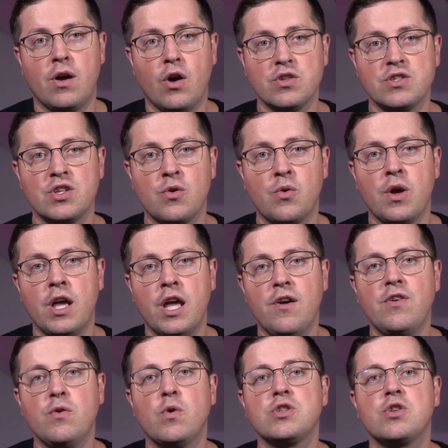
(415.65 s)
Also,
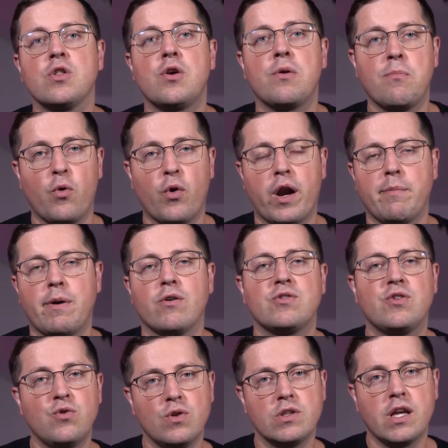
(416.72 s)
if you want to learn more
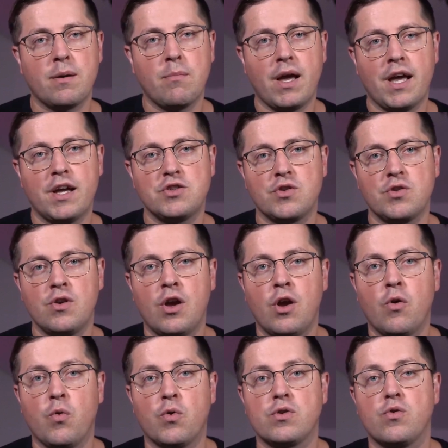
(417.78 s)
about Google Tag Manager
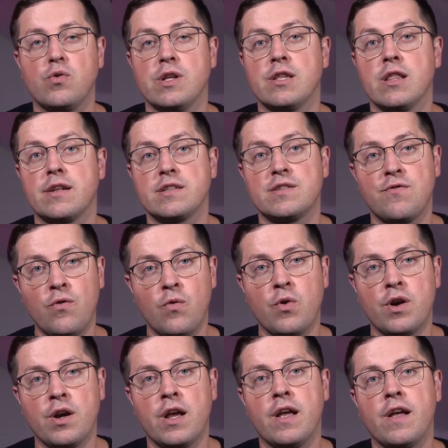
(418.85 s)
or Google Analytics
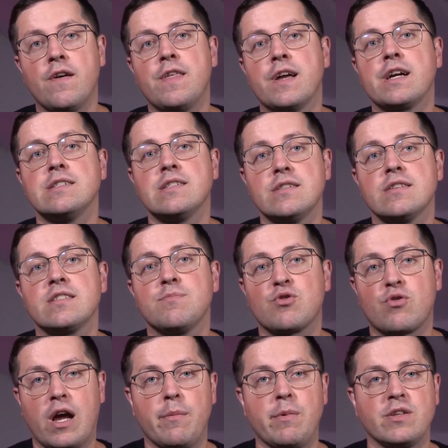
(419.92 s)
4, then consider
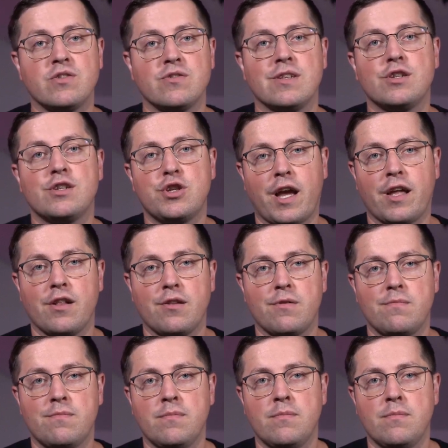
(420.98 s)
subscribing to channel.